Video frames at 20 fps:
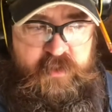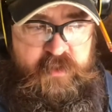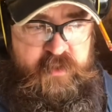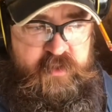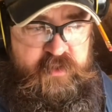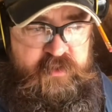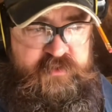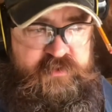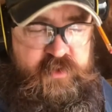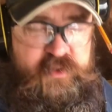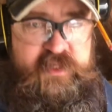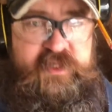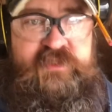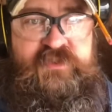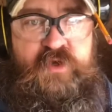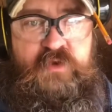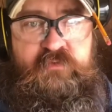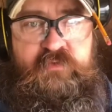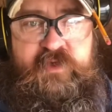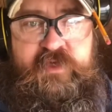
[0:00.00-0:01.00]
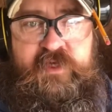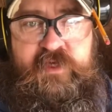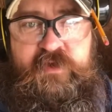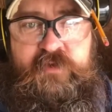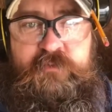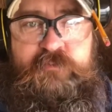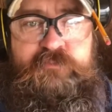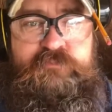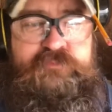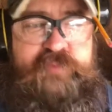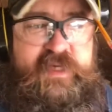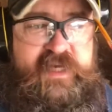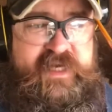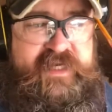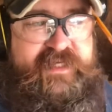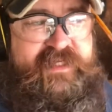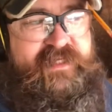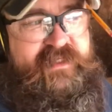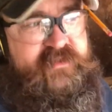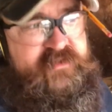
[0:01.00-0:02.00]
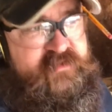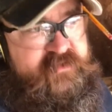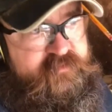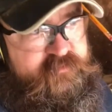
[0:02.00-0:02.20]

So it is overkill, but it's